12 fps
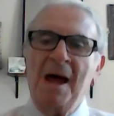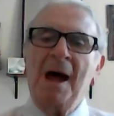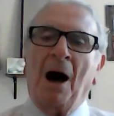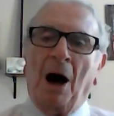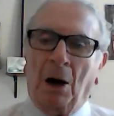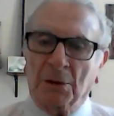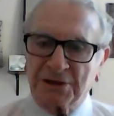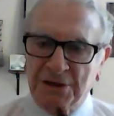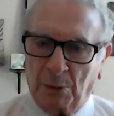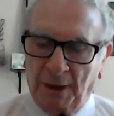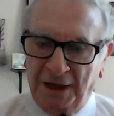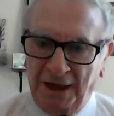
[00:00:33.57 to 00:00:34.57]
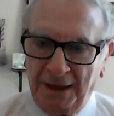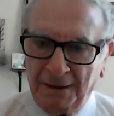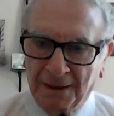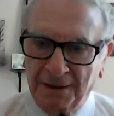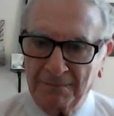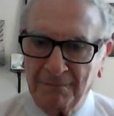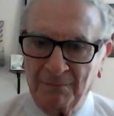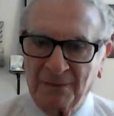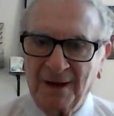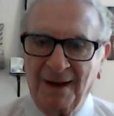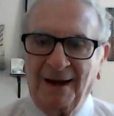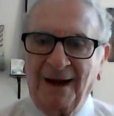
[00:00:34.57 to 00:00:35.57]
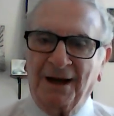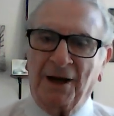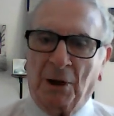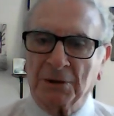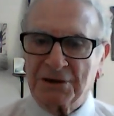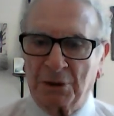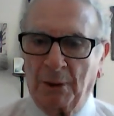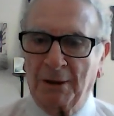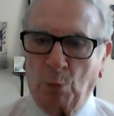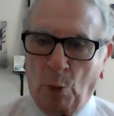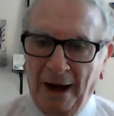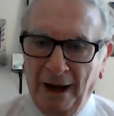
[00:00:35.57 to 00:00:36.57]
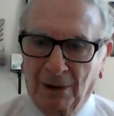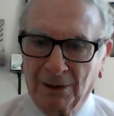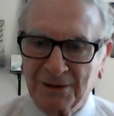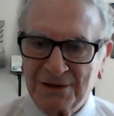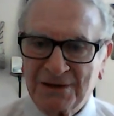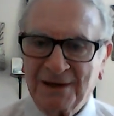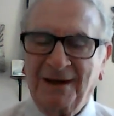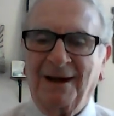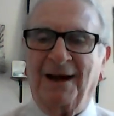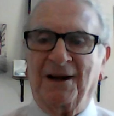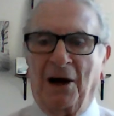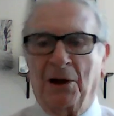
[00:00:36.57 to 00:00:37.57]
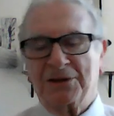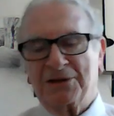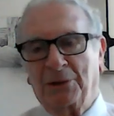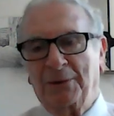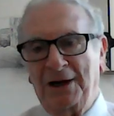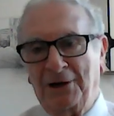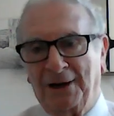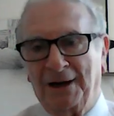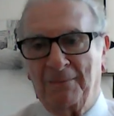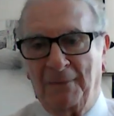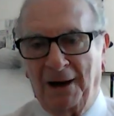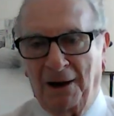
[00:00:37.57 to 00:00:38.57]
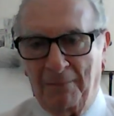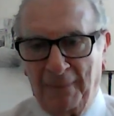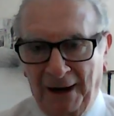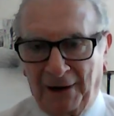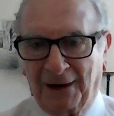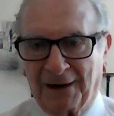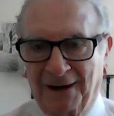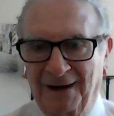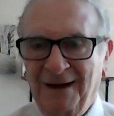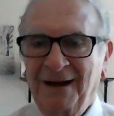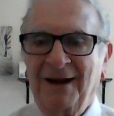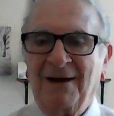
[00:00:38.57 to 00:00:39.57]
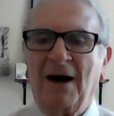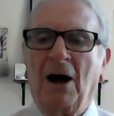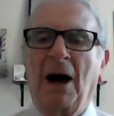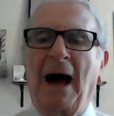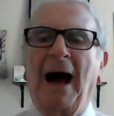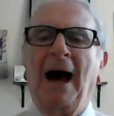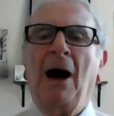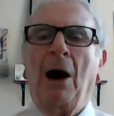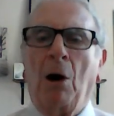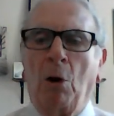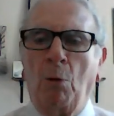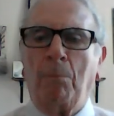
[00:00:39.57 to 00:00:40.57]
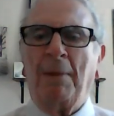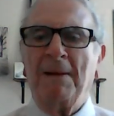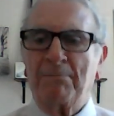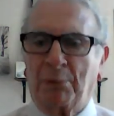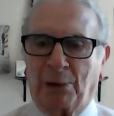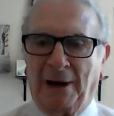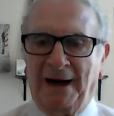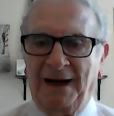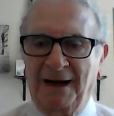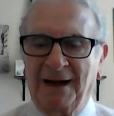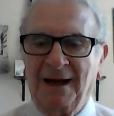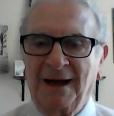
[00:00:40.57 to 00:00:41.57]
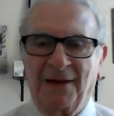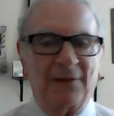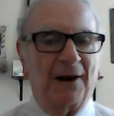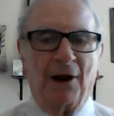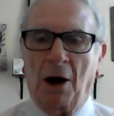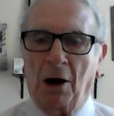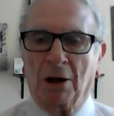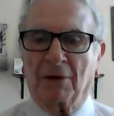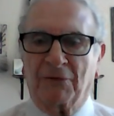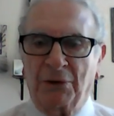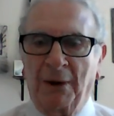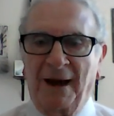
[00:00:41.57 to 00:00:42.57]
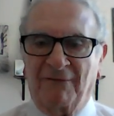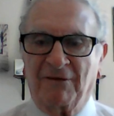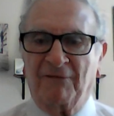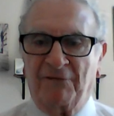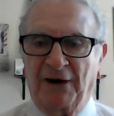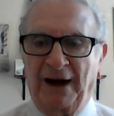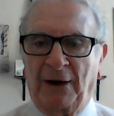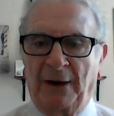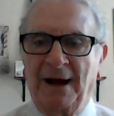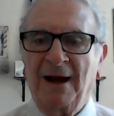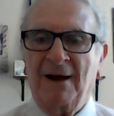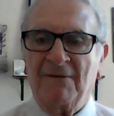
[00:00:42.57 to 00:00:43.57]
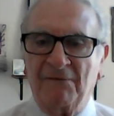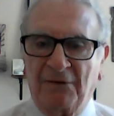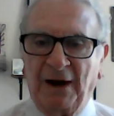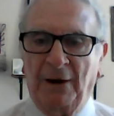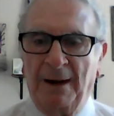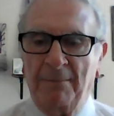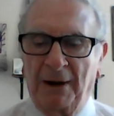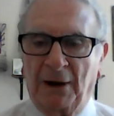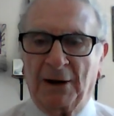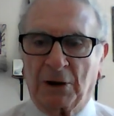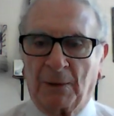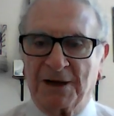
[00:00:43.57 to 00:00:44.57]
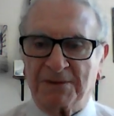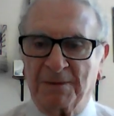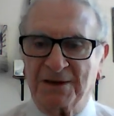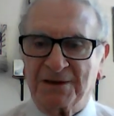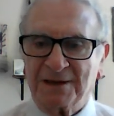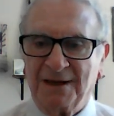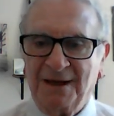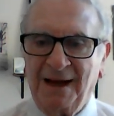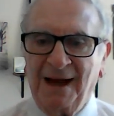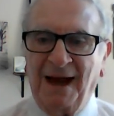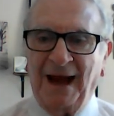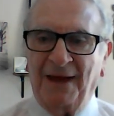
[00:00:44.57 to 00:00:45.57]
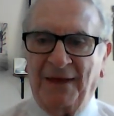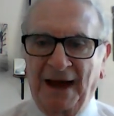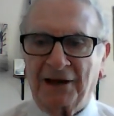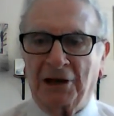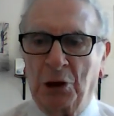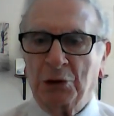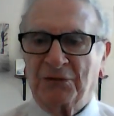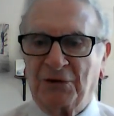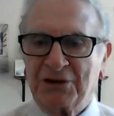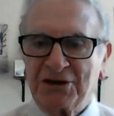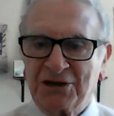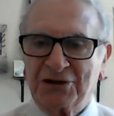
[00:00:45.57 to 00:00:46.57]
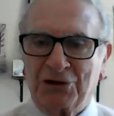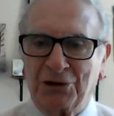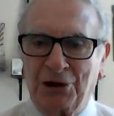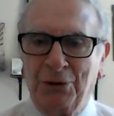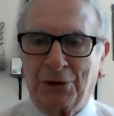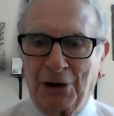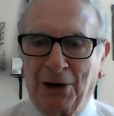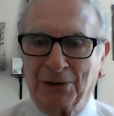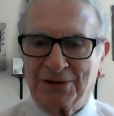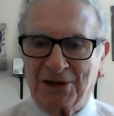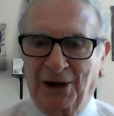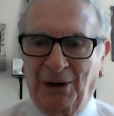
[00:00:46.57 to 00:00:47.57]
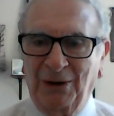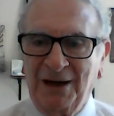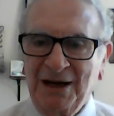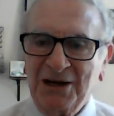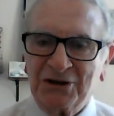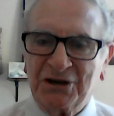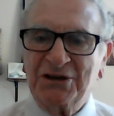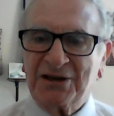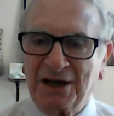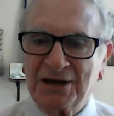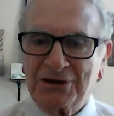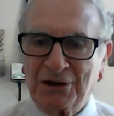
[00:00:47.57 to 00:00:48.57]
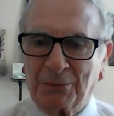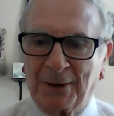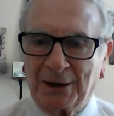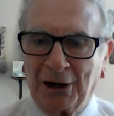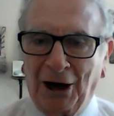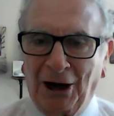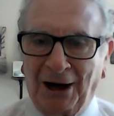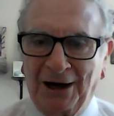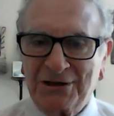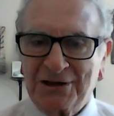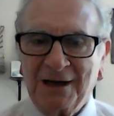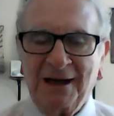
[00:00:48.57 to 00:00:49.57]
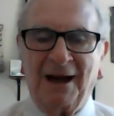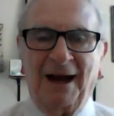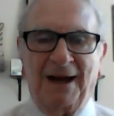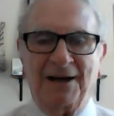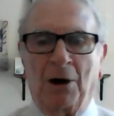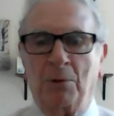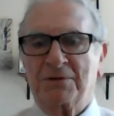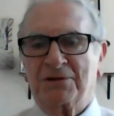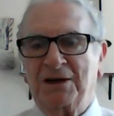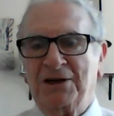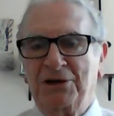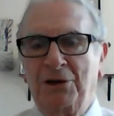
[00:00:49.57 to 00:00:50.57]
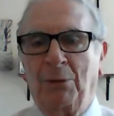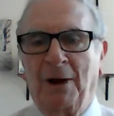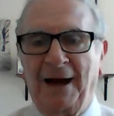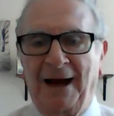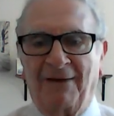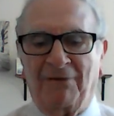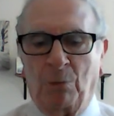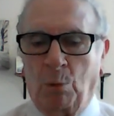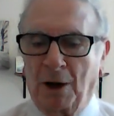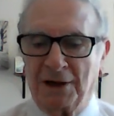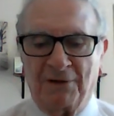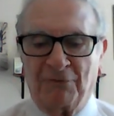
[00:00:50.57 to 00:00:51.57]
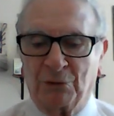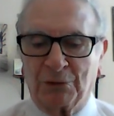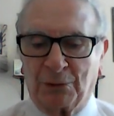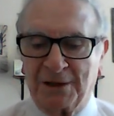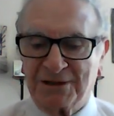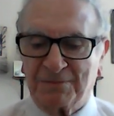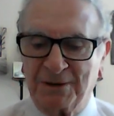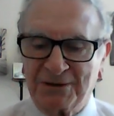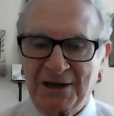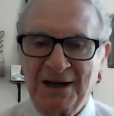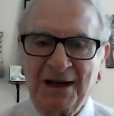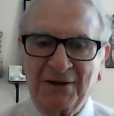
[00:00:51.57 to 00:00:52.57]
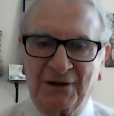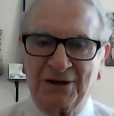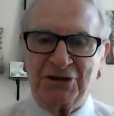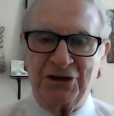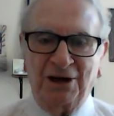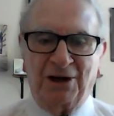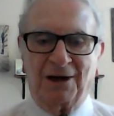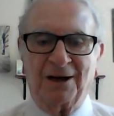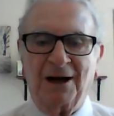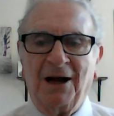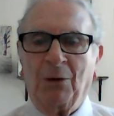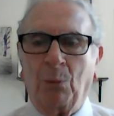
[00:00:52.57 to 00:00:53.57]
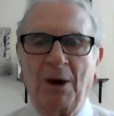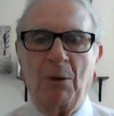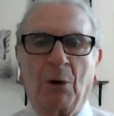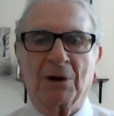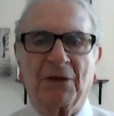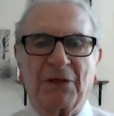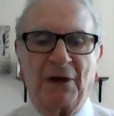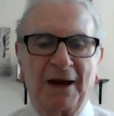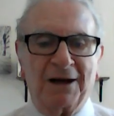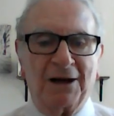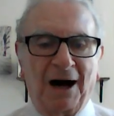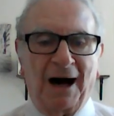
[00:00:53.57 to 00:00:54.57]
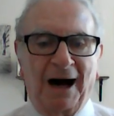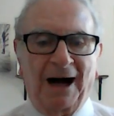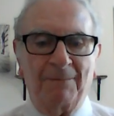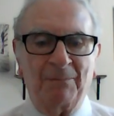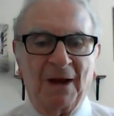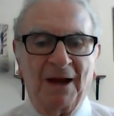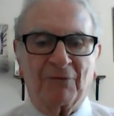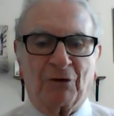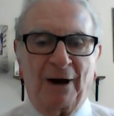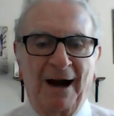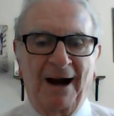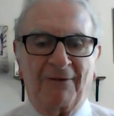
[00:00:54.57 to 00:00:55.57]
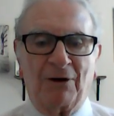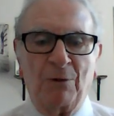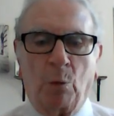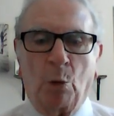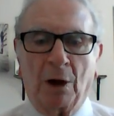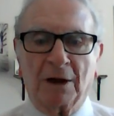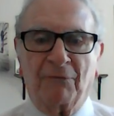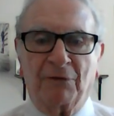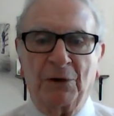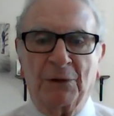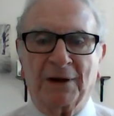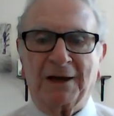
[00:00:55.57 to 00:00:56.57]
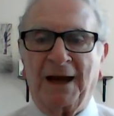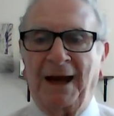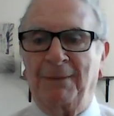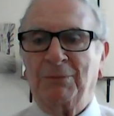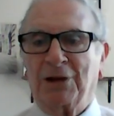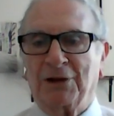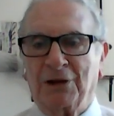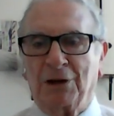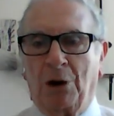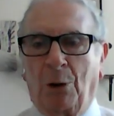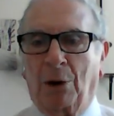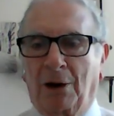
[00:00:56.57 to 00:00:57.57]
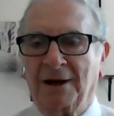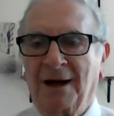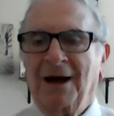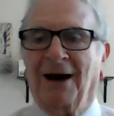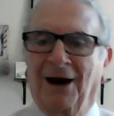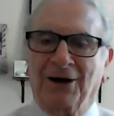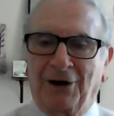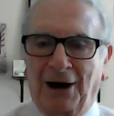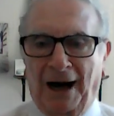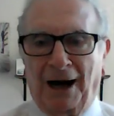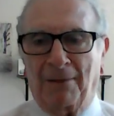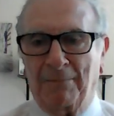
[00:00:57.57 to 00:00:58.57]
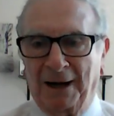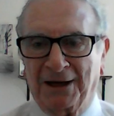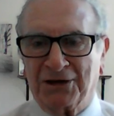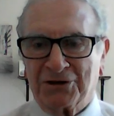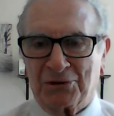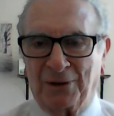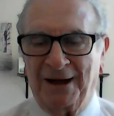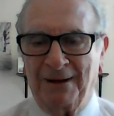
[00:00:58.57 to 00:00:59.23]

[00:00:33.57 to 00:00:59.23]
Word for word: also in England, and also in Wales, and also here in America, I hope and pray that all of you have a very, very Merry Christmas. And that goes for Sister Duke also. She sends her regards and hopes that you will have a wonderful Christmas this year. We want to thank God for every one of you that came to the Lord under our ministry.